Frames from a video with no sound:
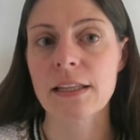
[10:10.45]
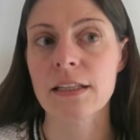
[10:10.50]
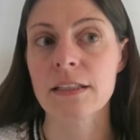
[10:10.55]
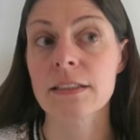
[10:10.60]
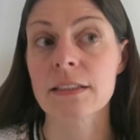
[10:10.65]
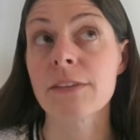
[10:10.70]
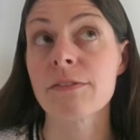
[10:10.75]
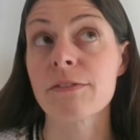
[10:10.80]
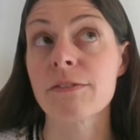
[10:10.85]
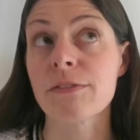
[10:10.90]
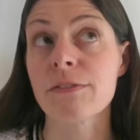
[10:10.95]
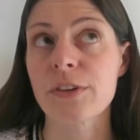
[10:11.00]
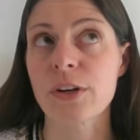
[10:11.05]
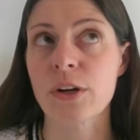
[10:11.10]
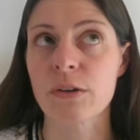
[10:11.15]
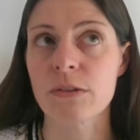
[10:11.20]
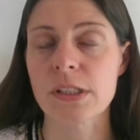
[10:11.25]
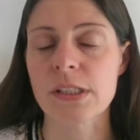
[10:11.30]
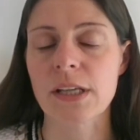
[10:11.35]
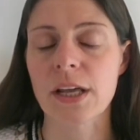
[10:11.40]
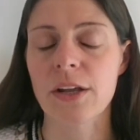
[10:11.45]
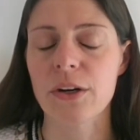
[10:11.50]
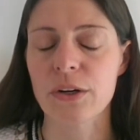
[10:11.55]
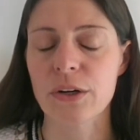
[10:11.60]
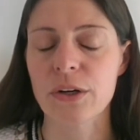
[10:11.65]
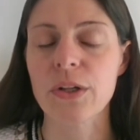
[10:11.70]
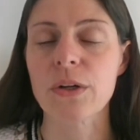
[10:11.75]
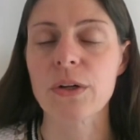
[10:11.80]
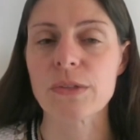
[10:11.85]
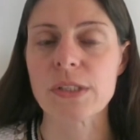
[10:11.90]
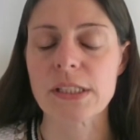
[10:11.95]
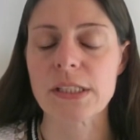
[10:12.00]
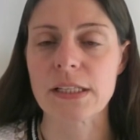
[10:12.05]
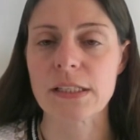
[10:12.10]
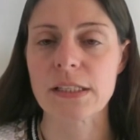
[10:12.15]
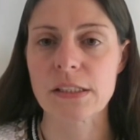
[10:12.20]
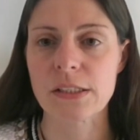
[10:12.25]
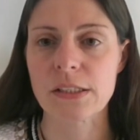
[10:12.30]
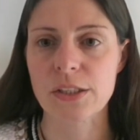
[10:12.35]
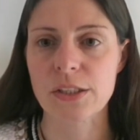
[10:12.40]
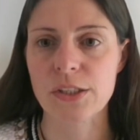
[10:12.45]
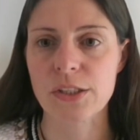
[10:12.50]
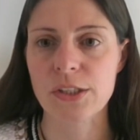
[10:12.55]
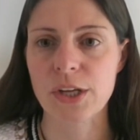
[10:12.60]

the lymph nodes that are closest.